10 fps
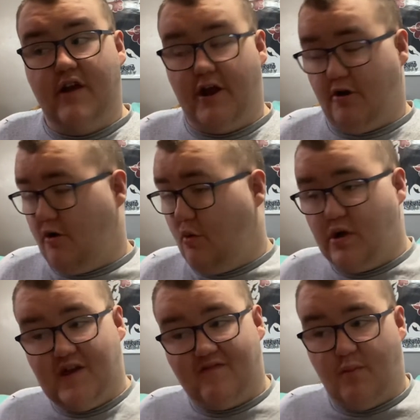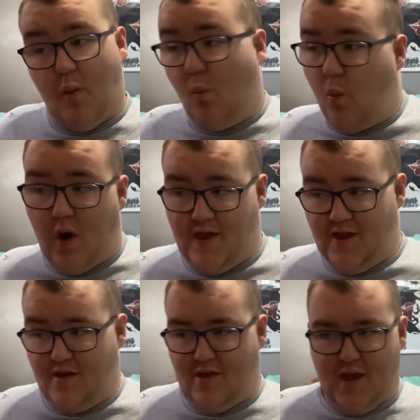arrow? Why'd you have to put
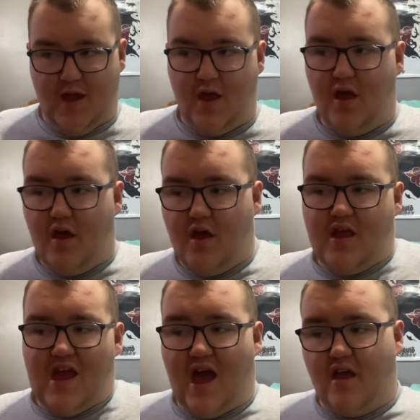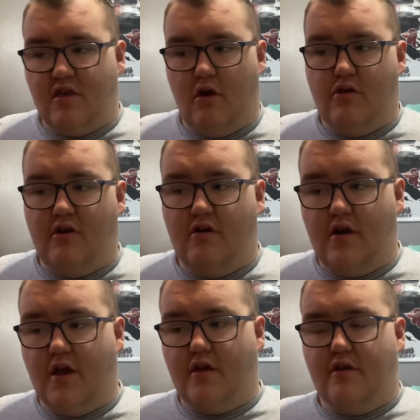one? Like, yeah. So they're
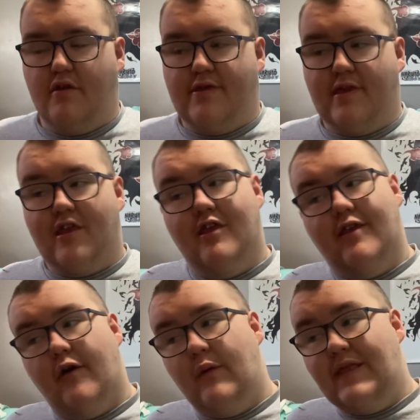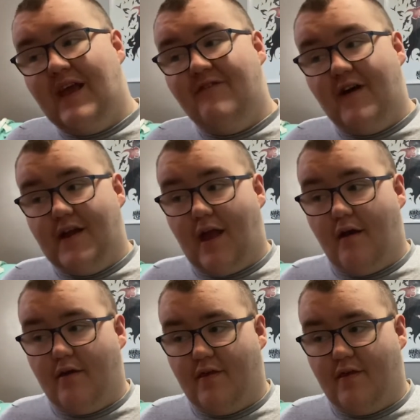like, so when they find out,